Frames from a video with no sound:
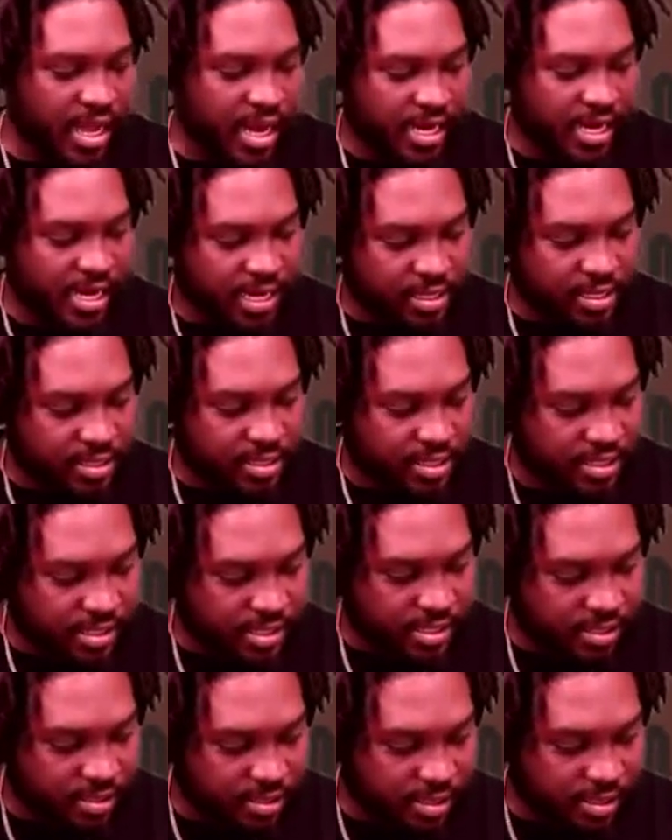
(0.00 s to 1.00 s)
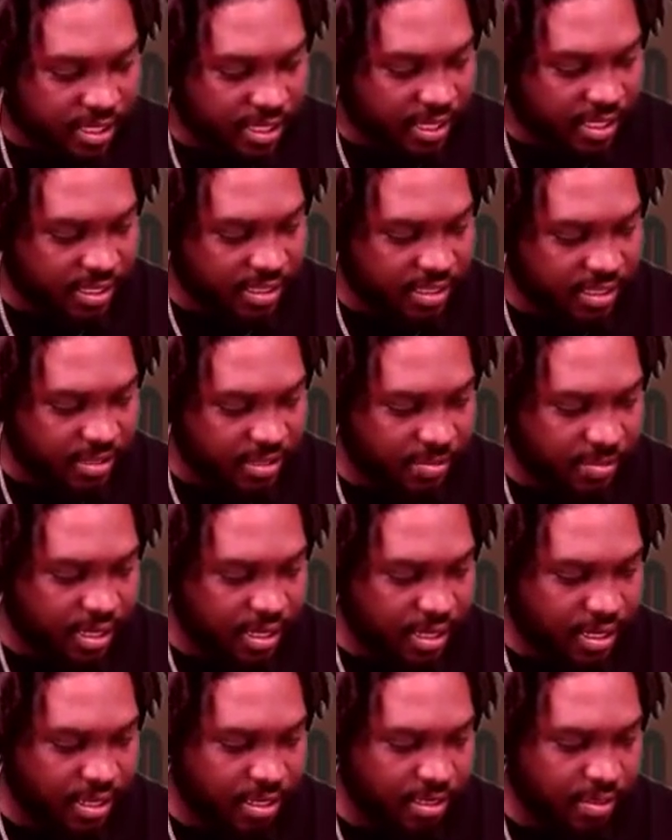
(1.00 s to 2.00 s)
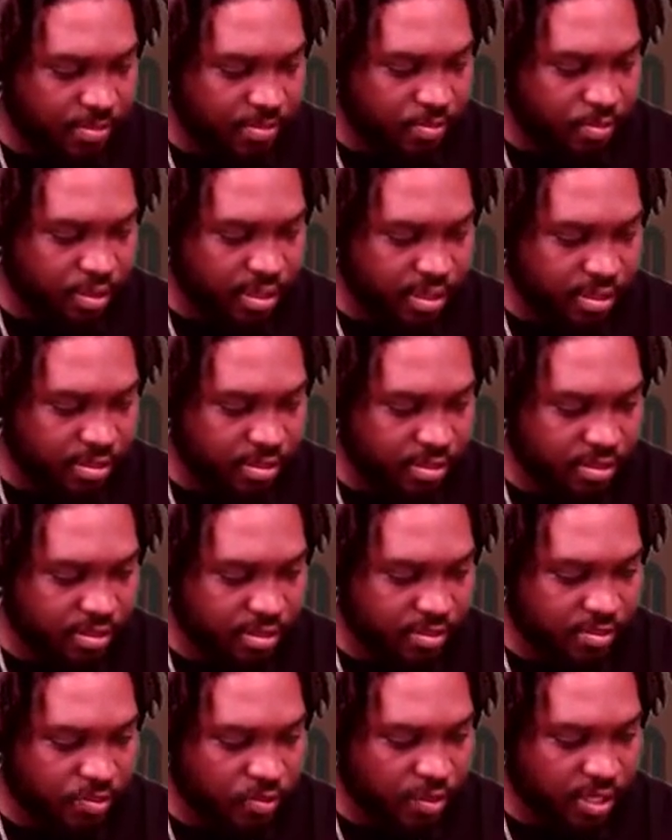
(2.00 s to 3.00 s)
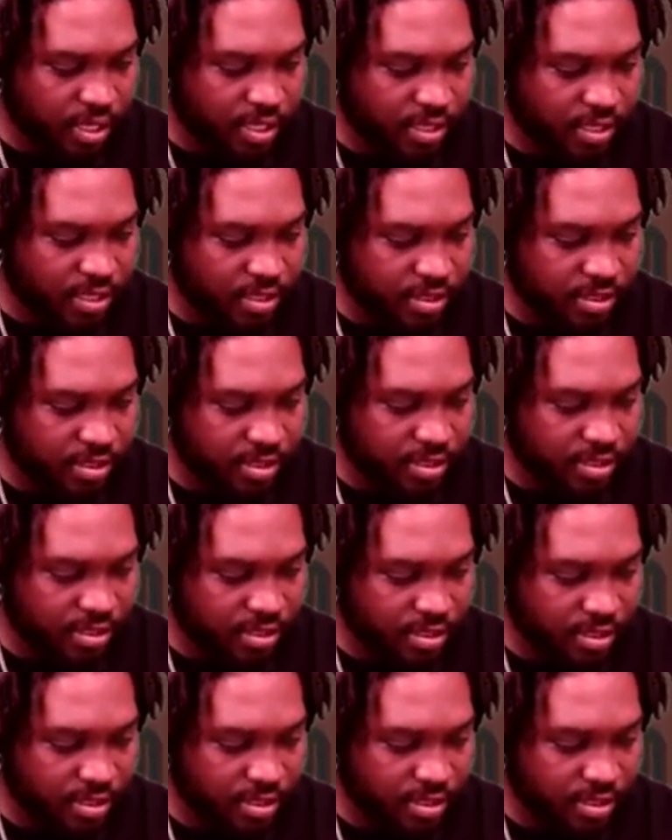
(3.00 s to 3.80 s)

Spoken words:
I got this little glass at my brother's wedding in